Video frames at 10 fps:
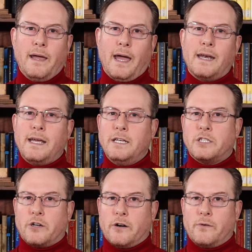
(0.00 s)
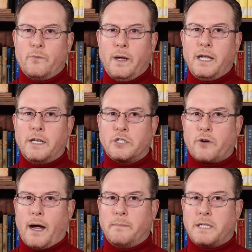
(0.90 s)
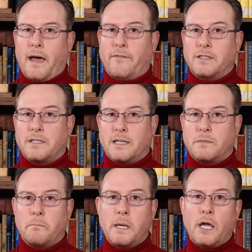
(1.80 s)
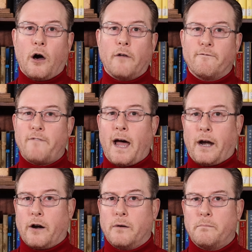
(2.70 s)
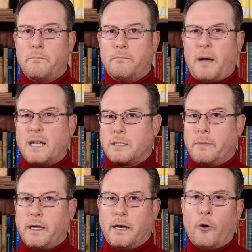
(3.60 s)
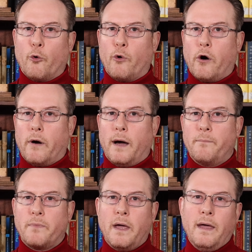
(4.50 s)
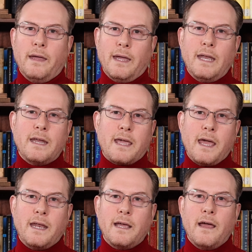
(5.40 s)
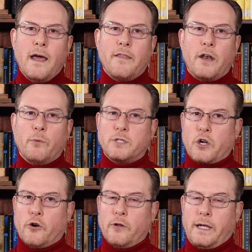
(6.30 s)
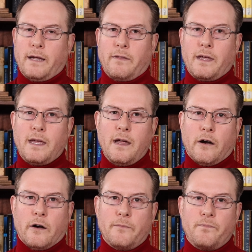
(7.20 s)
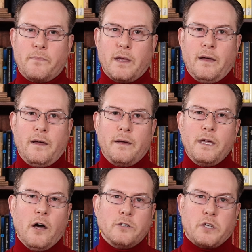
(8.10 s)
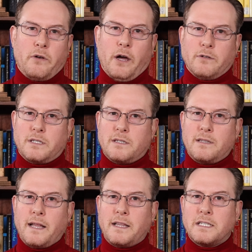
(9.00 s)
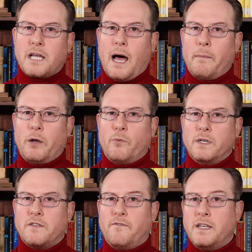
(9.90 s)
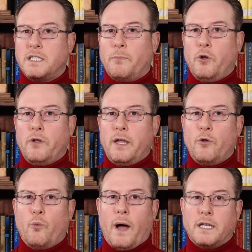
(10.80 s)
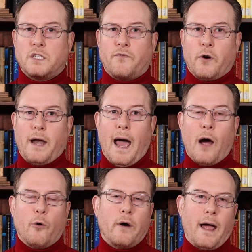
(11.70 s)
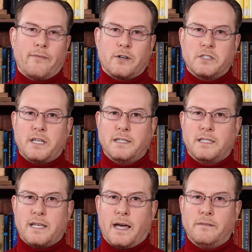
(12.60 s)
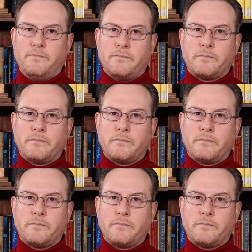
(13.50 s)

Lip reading: and Easter, when he describes the heavens as being on fire, possibly an aurora, indicating that it was early in the year. He also notes that this comet was visible in the west for an hour after sunset.